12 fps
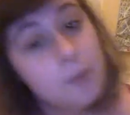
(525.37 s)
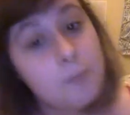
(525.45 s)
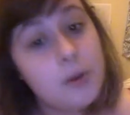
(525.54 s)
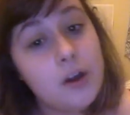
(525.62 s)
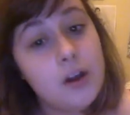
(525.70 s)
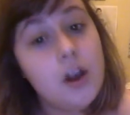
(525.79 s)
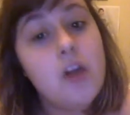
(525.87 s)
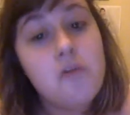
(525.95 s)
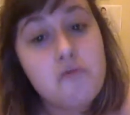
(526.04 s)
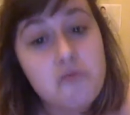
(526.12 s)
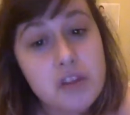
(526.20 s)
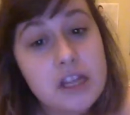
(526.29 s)
but
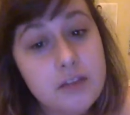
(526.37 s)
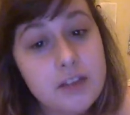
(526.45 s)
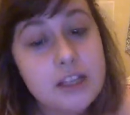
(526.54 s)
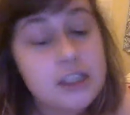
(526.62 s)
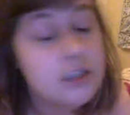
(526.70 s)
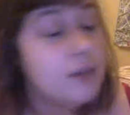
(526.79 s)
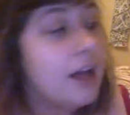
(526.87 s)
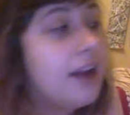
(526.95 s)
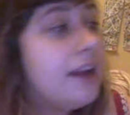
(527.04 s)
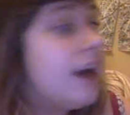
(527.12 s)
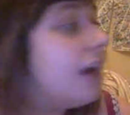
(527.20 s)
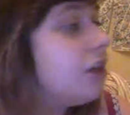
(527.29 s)
really, really do
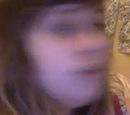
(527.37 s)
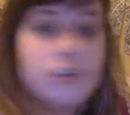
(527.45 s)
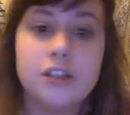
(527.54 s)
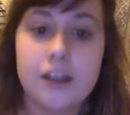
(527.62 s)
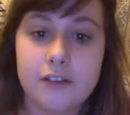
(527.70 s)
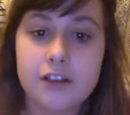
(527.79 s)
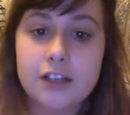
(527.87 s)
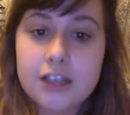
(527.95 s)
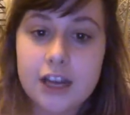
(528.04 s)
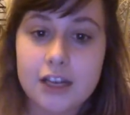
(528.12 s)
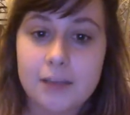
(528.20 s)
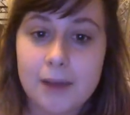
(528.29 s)
like, and you should definitely
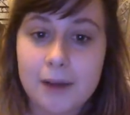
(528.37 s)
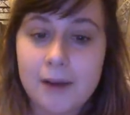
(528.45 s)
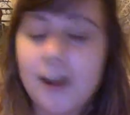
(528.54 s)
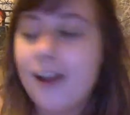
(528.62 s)
check them out.